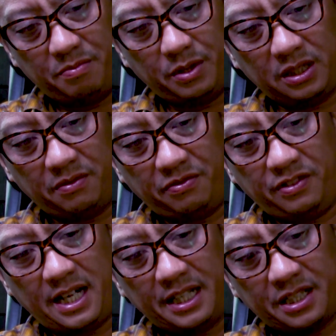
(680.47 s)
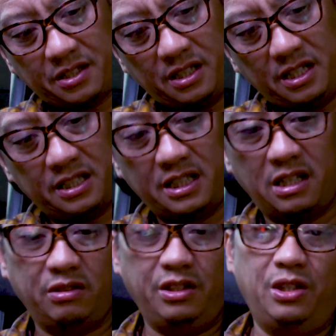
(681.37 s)
put some flash on this.
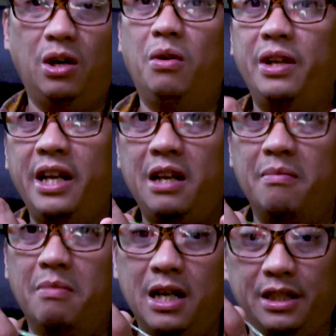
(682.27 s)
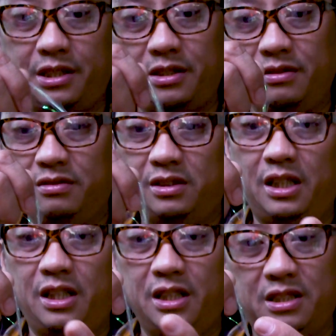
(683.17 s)
Now, you don't need much.
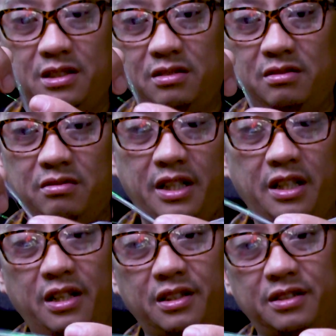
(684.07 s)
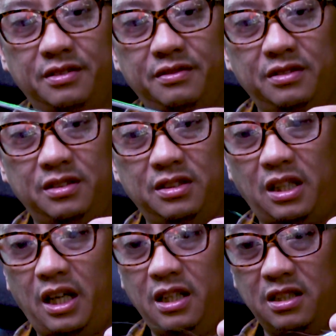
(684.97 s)
See this right there?
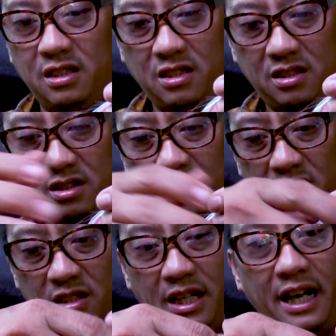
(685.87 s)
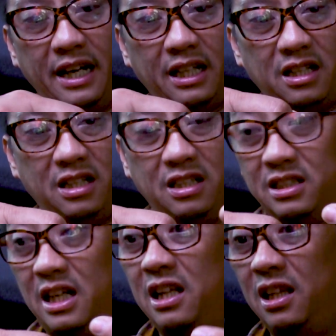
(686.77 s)
Okay? That
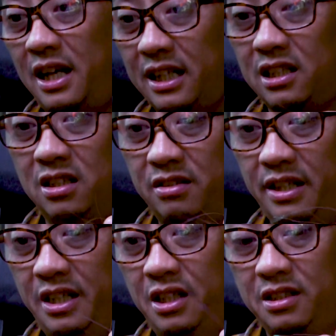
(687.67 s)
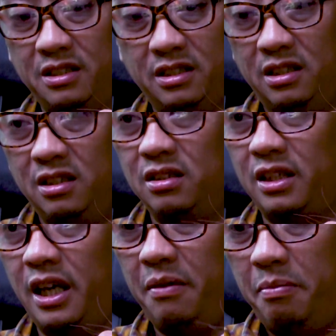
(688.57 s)
is a lot already.
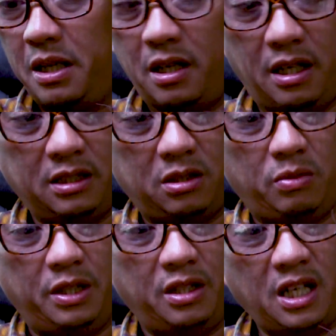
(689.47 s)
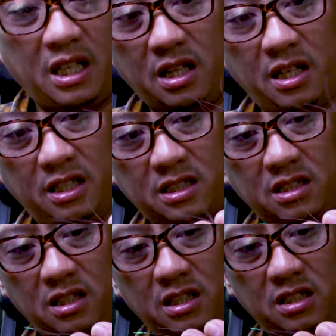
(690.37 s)
Okay? Because when you cut
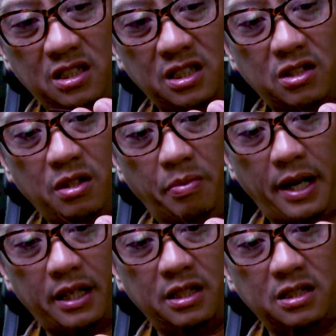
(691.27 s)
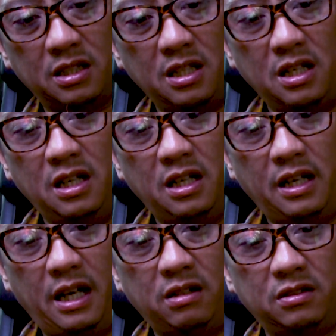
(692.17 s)
this, and it's just good practice.
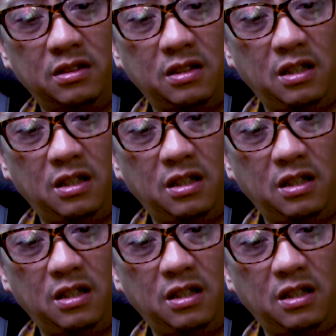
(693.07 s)
Now,